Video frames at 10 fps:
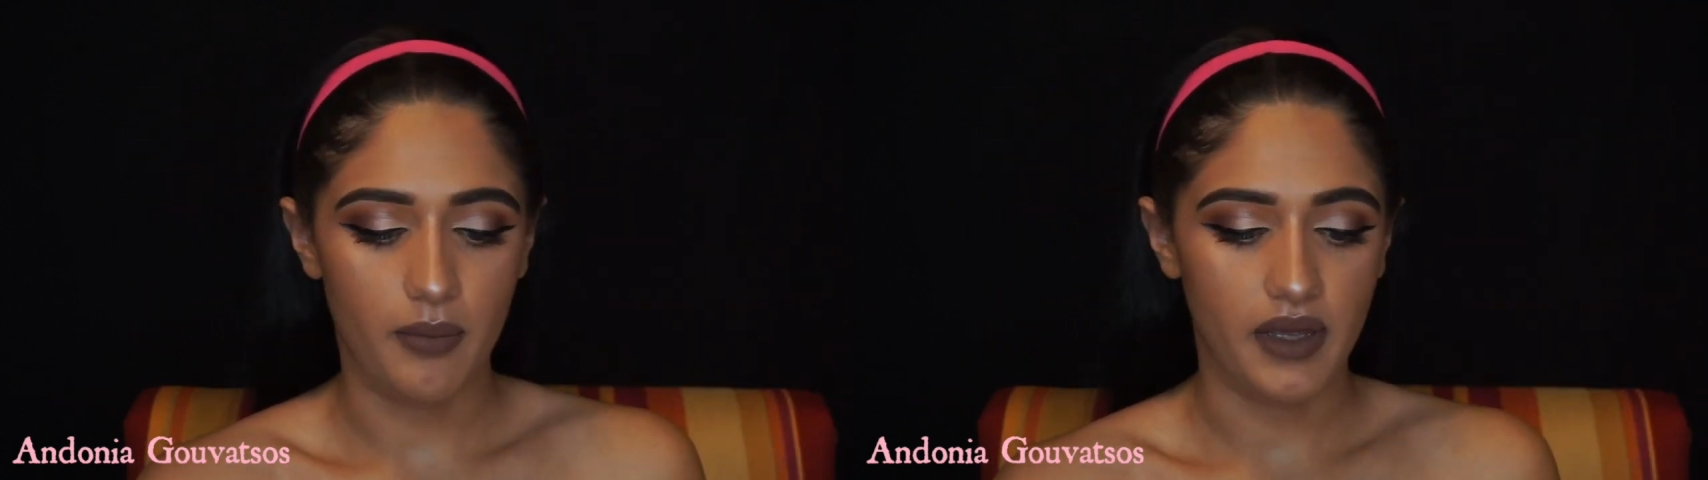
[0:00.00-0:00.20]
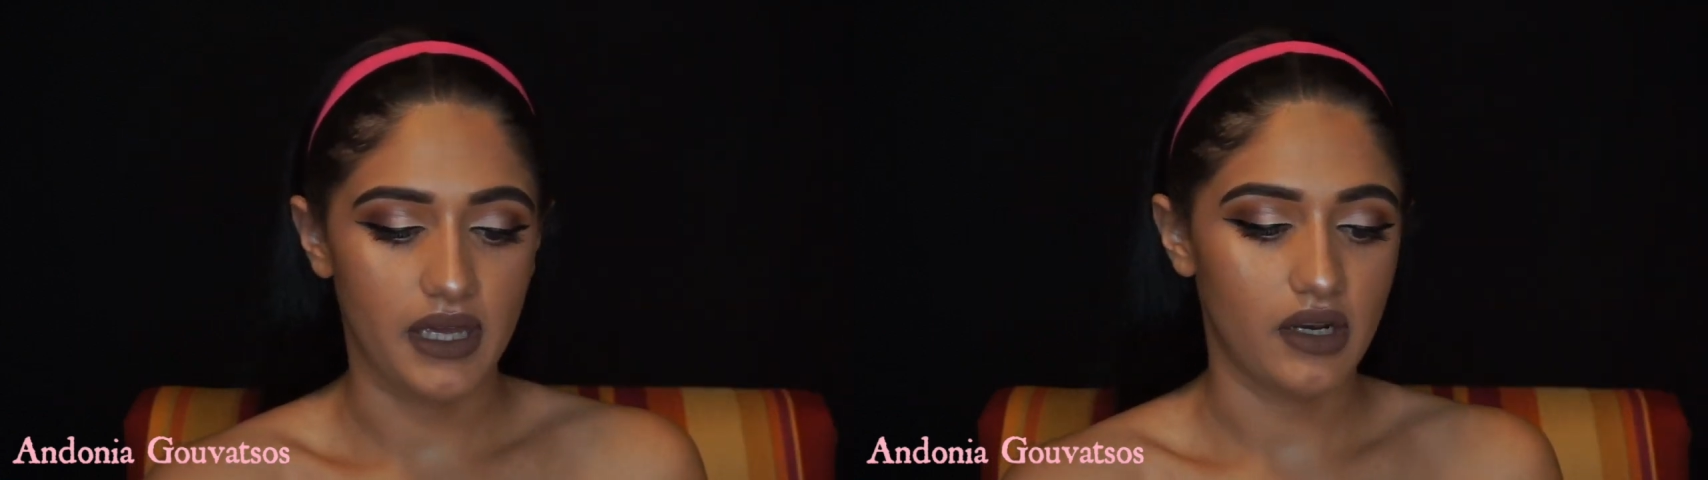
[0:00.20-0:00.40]

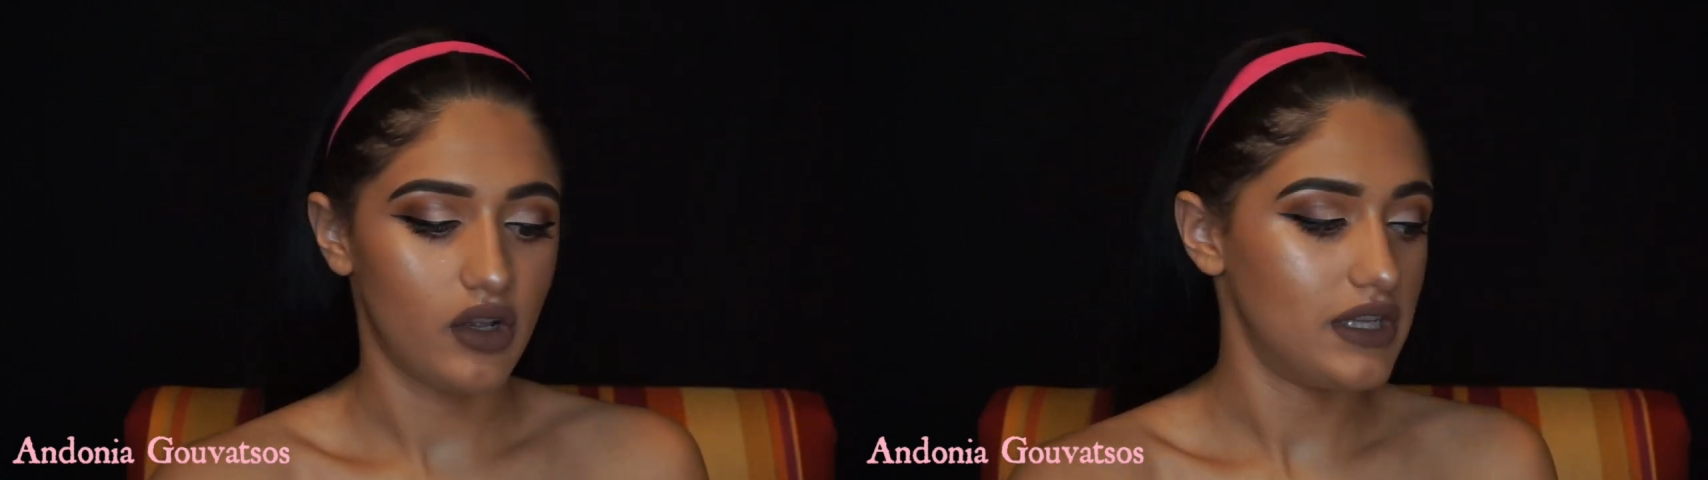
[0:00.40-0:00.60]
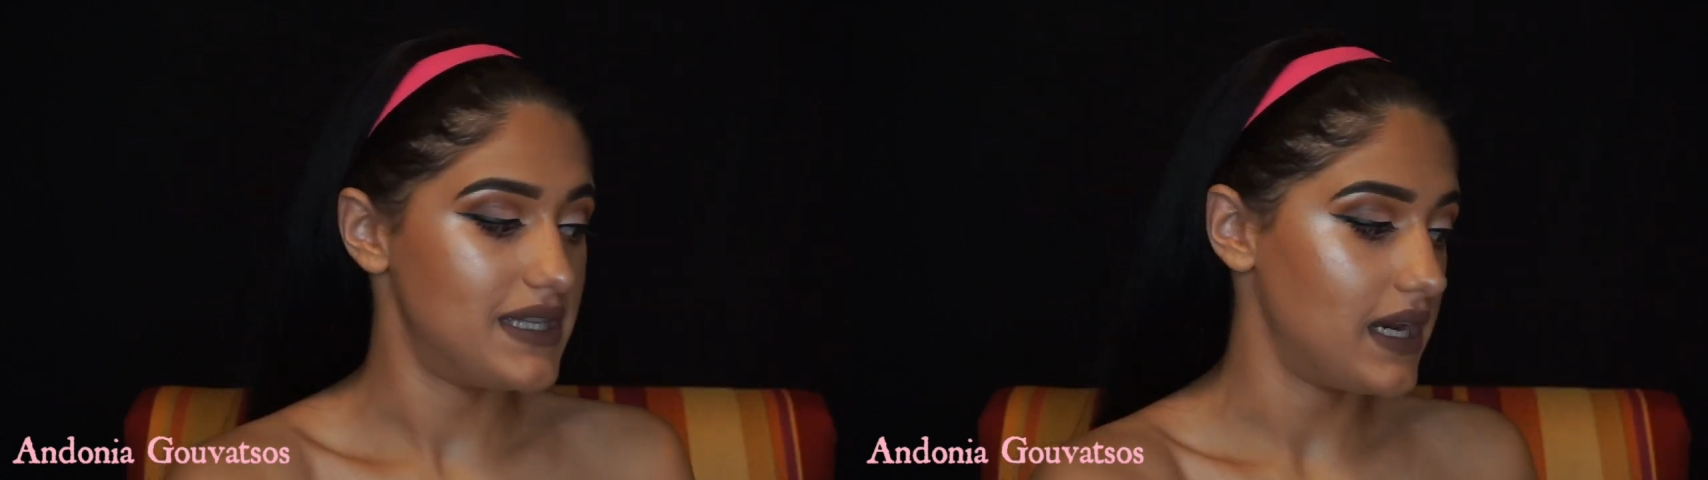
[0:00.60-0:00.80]
in
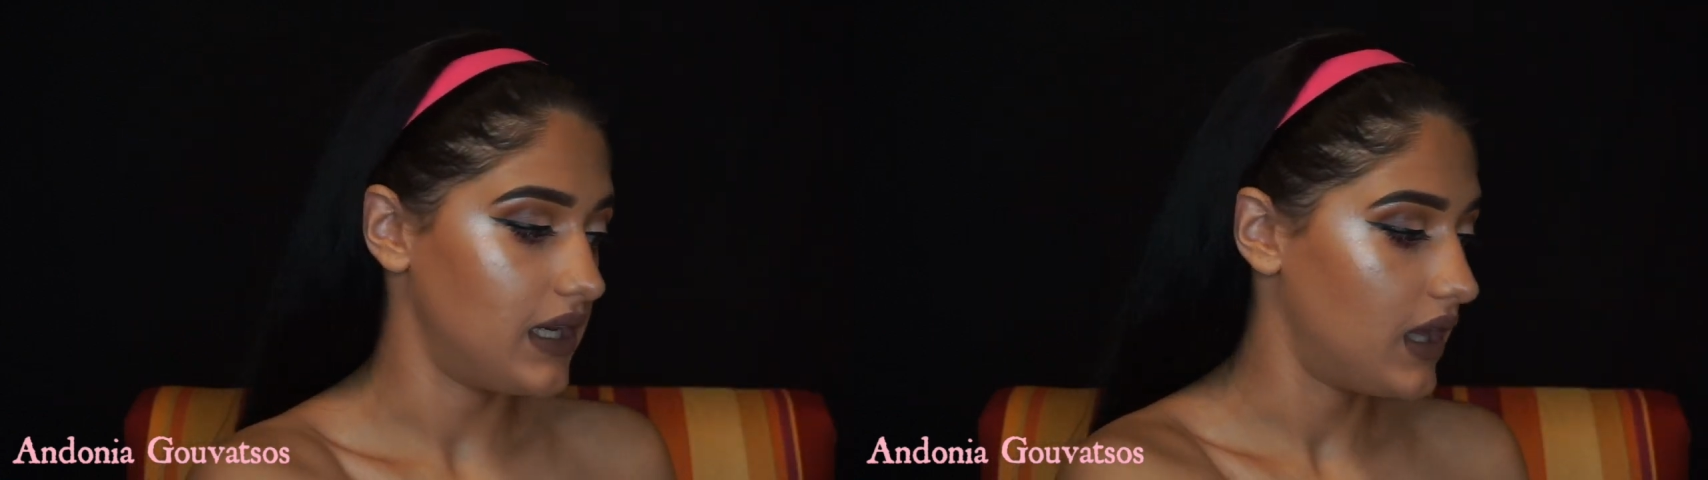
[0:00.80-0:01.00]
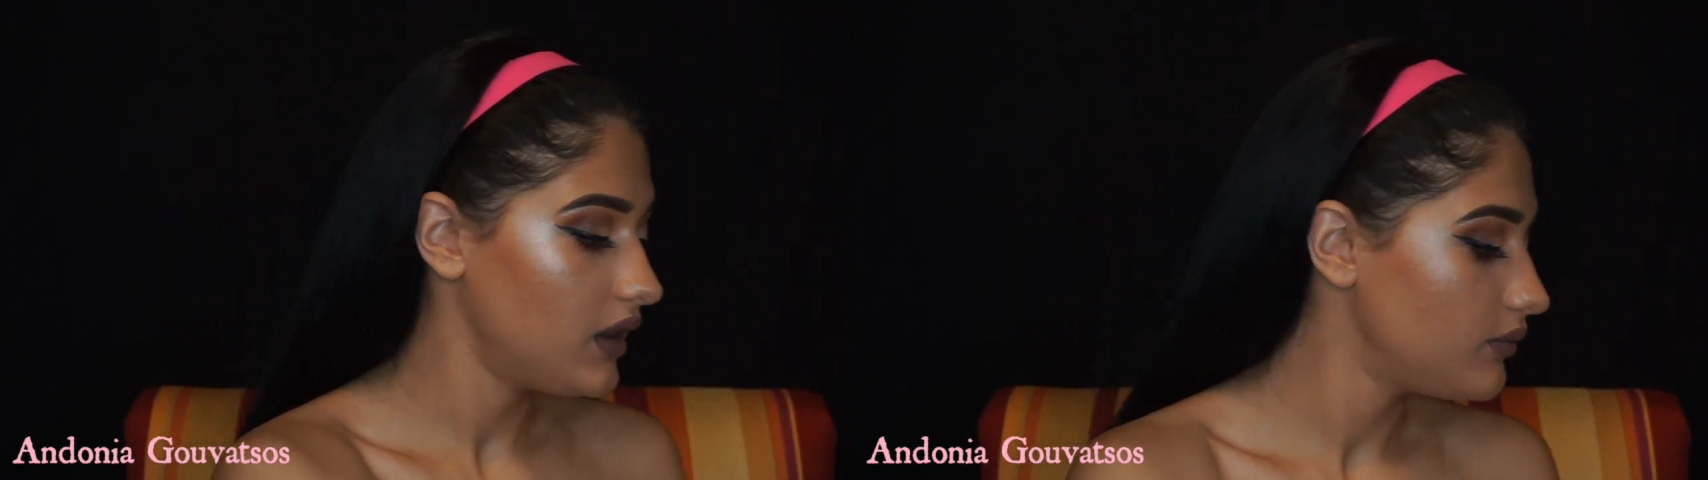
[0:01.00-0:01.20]

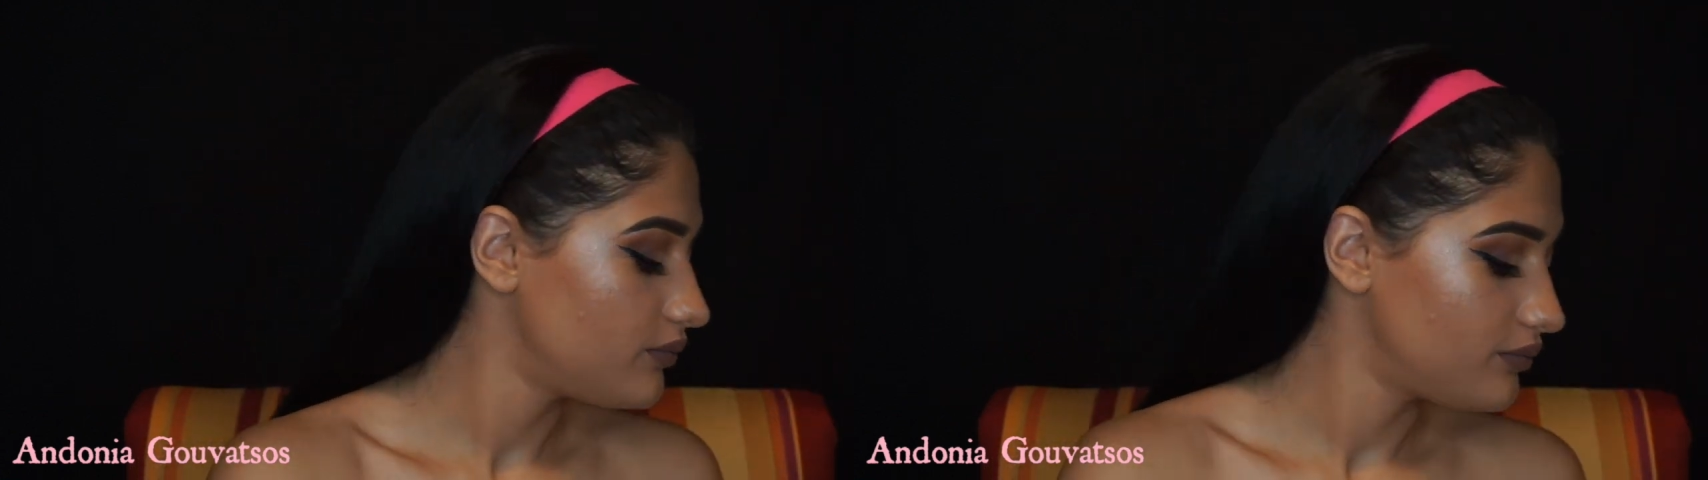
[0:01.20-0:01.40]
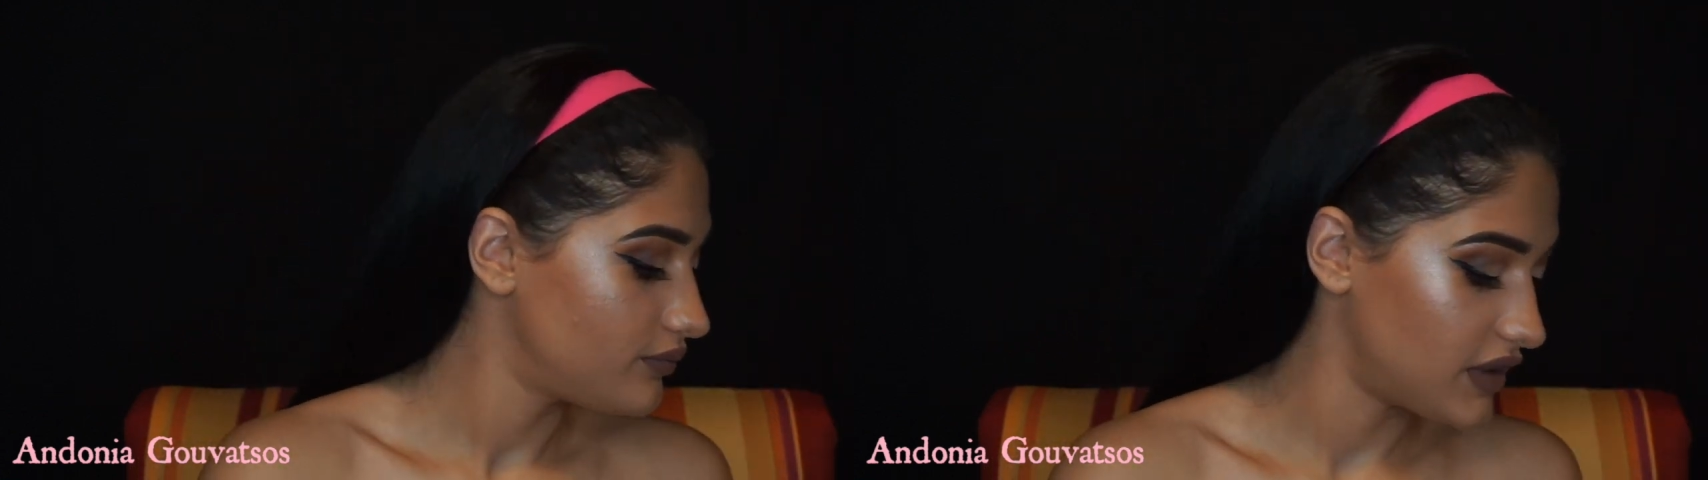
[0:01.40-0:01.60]

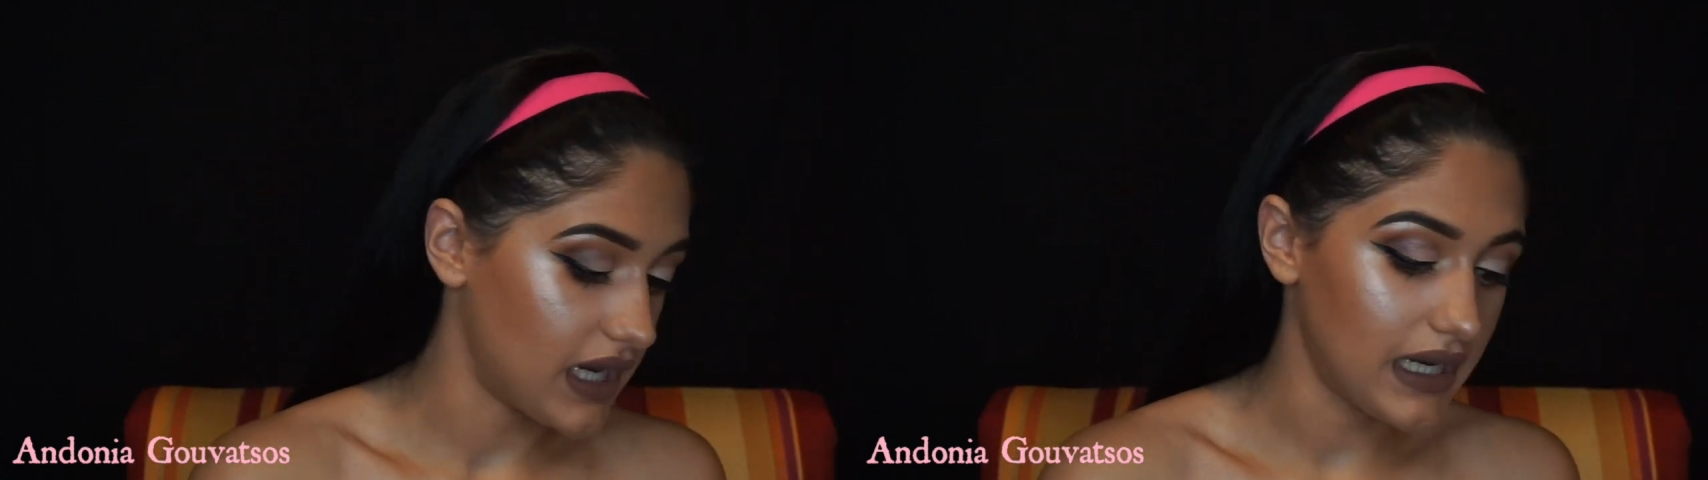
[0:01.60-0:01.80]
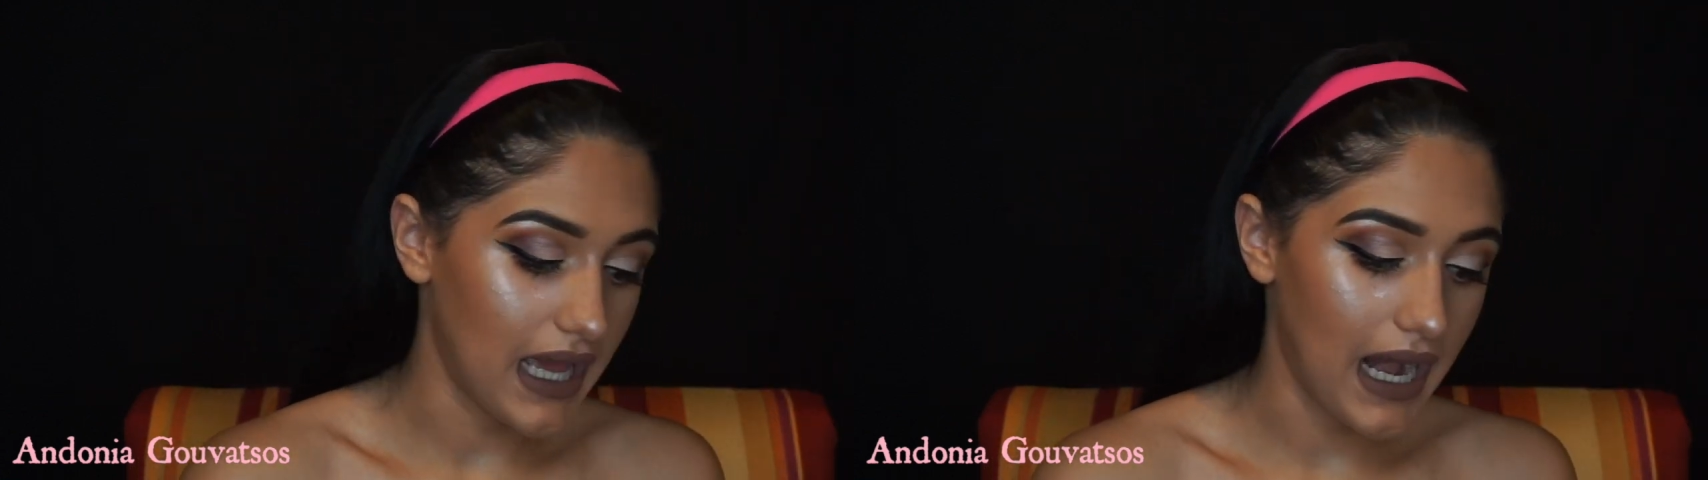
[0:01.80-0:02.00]

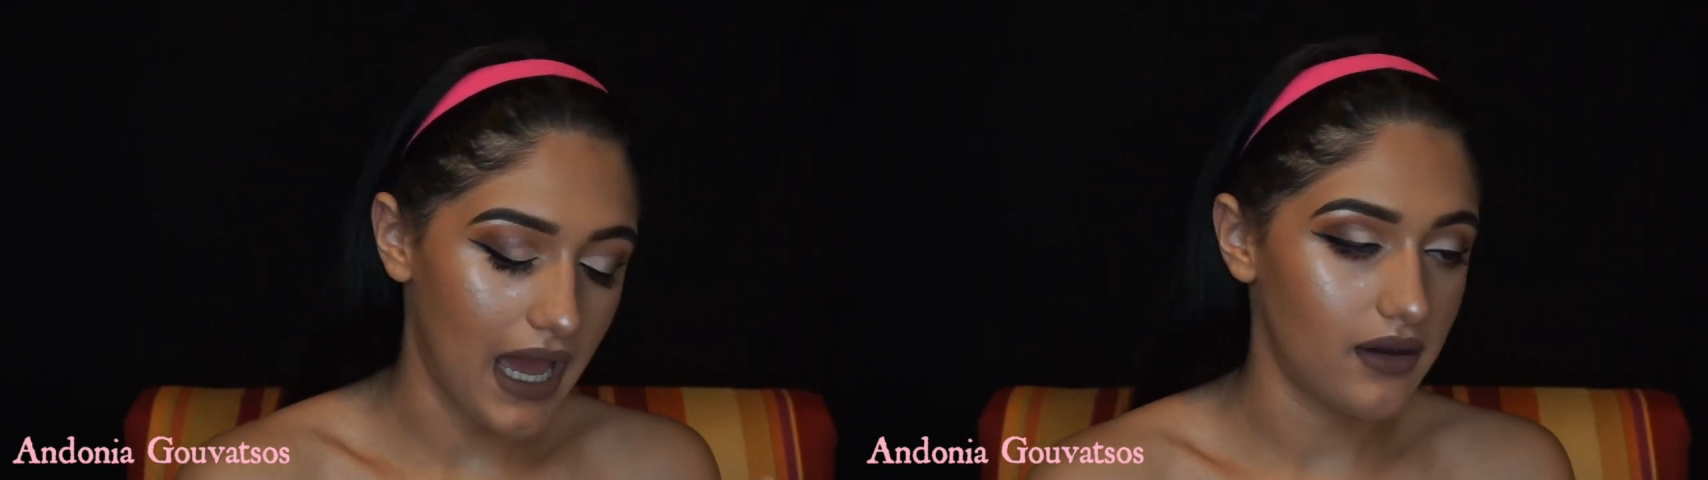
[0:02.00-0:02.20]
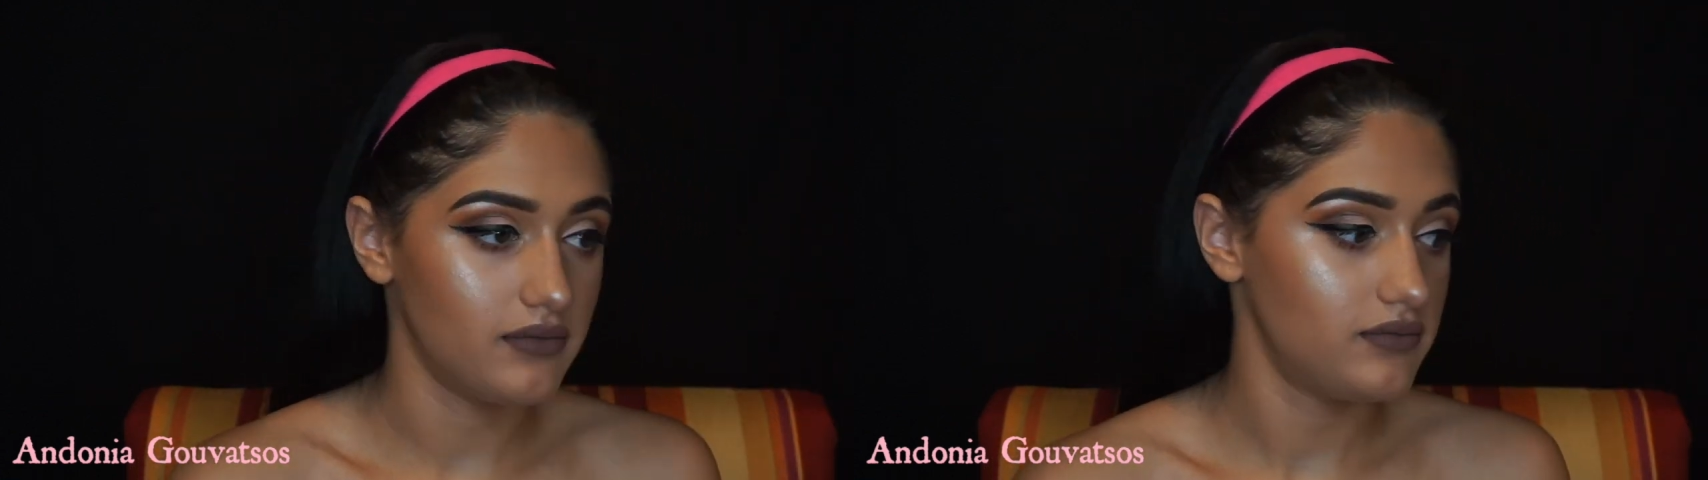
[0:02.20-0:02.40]
Daniella,